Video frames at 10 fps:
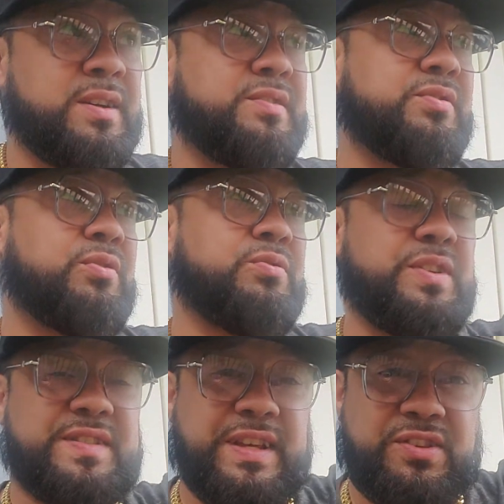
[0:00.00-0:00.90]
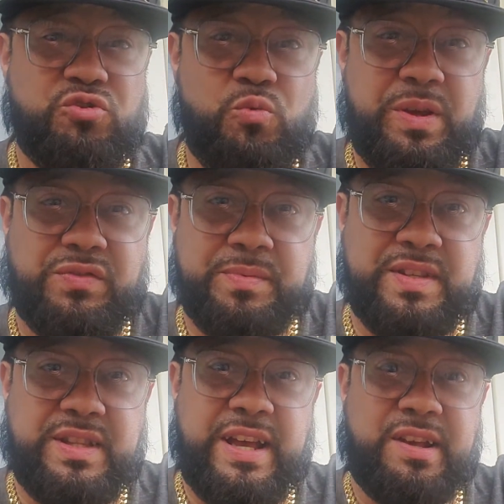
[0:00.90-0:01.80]
So you can say 2 weeks from
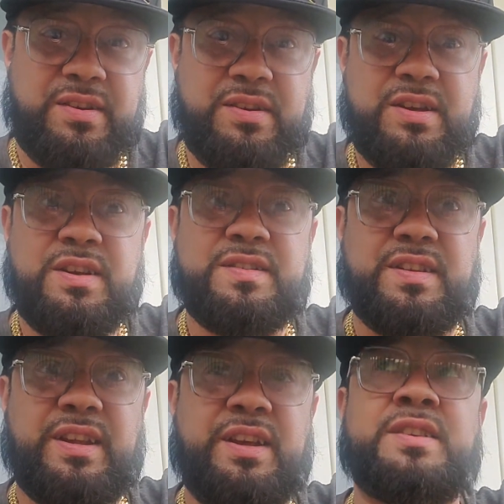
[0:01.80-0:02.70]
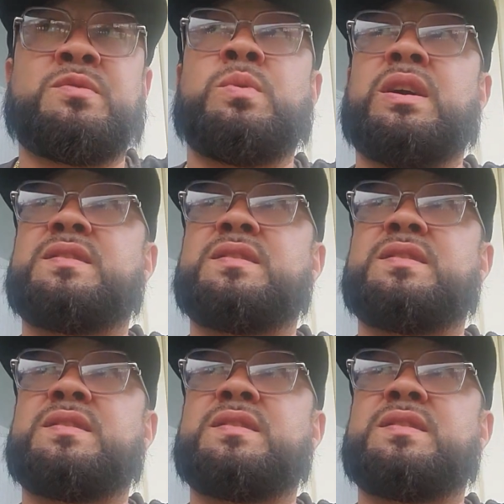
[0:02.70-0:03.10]
today. Today is what?